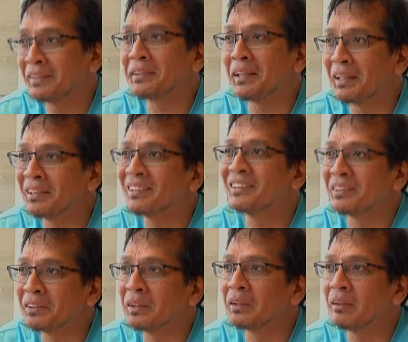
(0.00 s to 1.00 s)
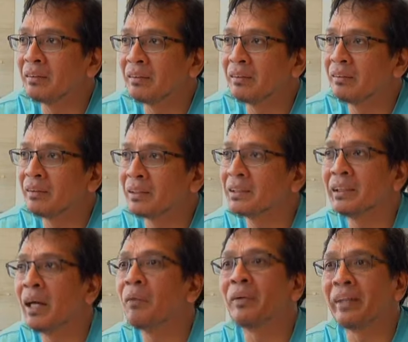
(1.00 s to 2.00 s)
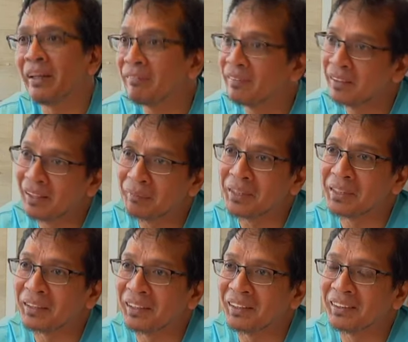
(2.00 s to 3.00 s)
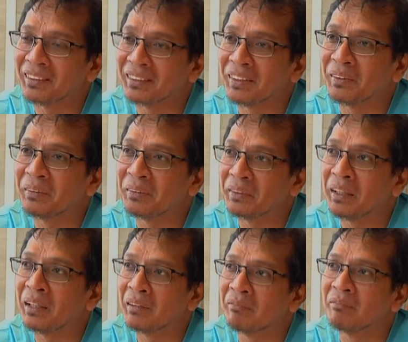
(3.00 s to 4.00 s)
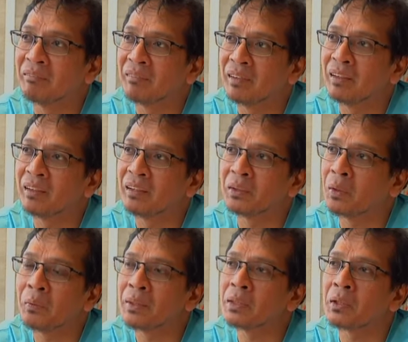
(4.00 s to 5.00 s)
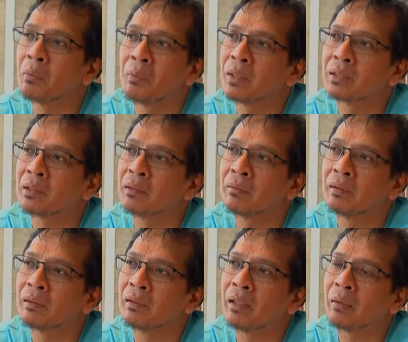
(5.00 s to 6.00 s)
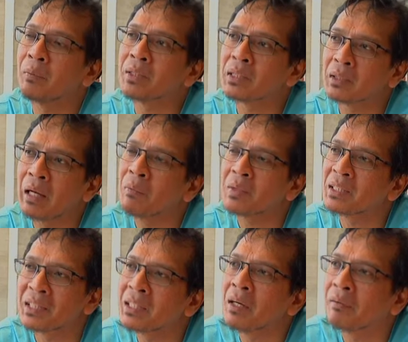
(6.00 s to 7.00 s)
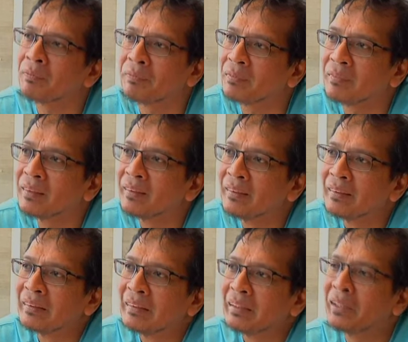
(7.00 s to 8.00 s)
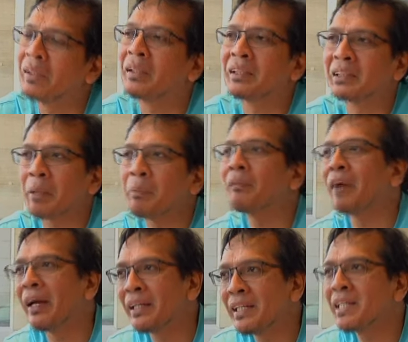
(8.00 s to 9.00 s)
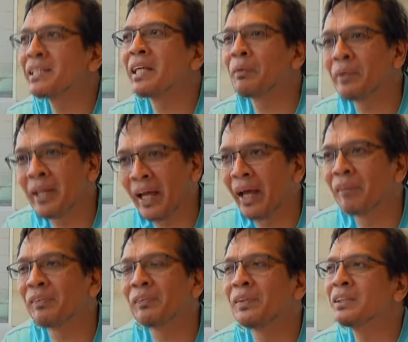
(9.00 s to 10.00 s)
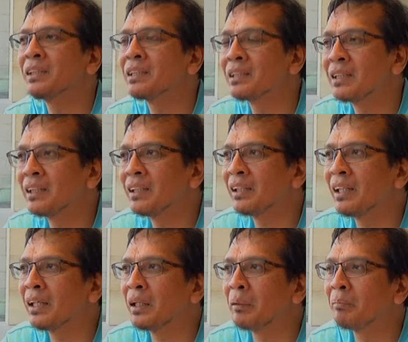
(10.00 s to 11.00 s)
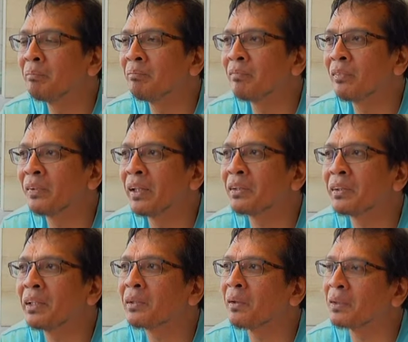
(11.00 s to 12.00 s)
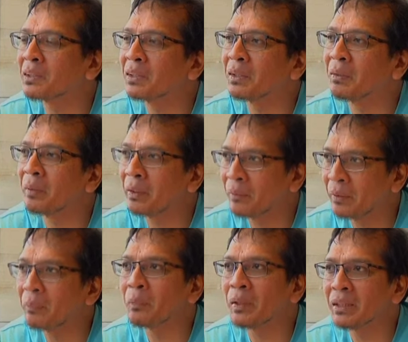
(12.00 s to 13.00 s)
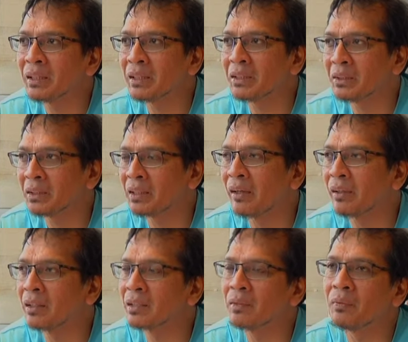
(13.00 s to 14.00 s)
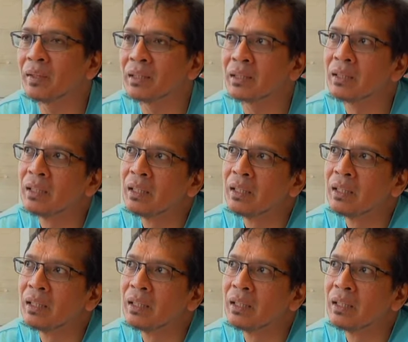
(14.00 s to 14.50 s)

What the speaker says: this age, you know, it's now or never, lah, basically. So, yeah, always the thought, I was thinking of, you know, there's a couple of ideas that we have, which is the three thoughts, you know, when we wanted to start this. It was